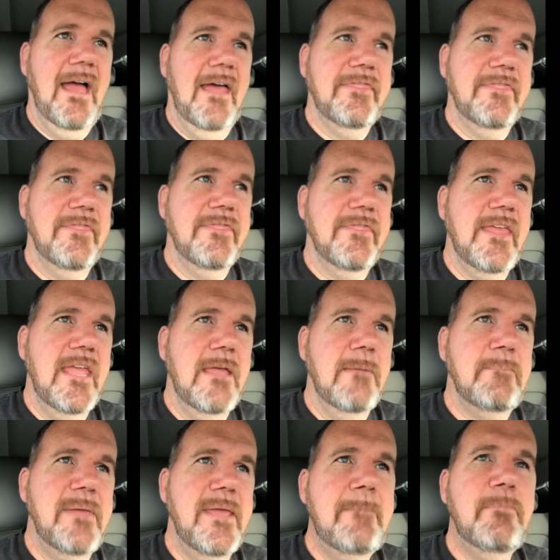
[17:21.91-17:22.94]
I think
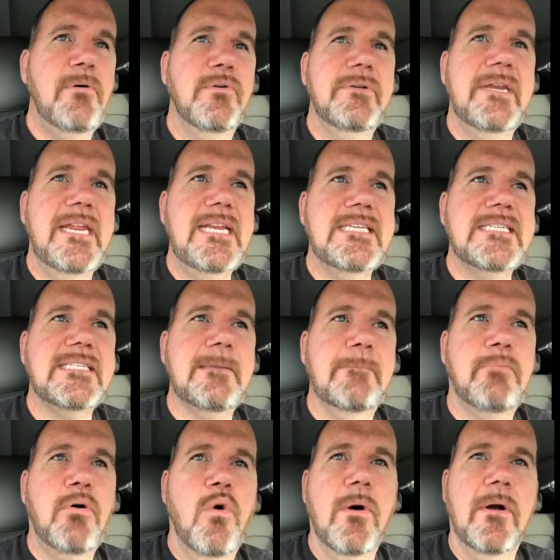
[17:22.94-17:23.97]
people need
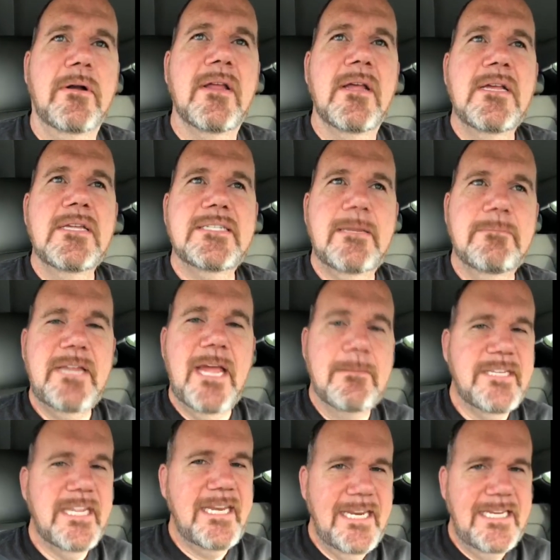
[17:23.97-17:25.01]
support.
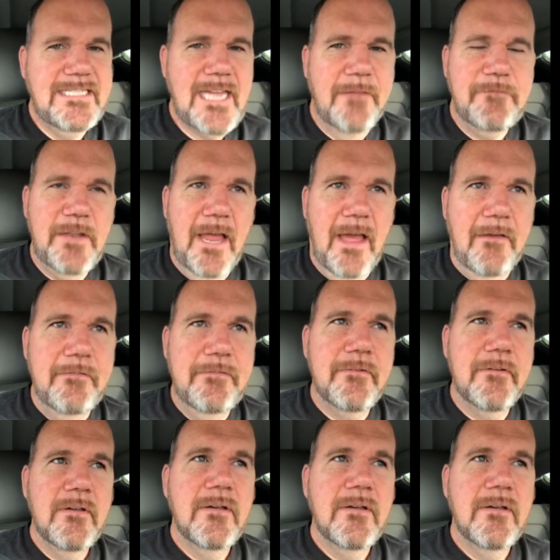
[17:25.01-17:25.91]
Sometimes they need tough love,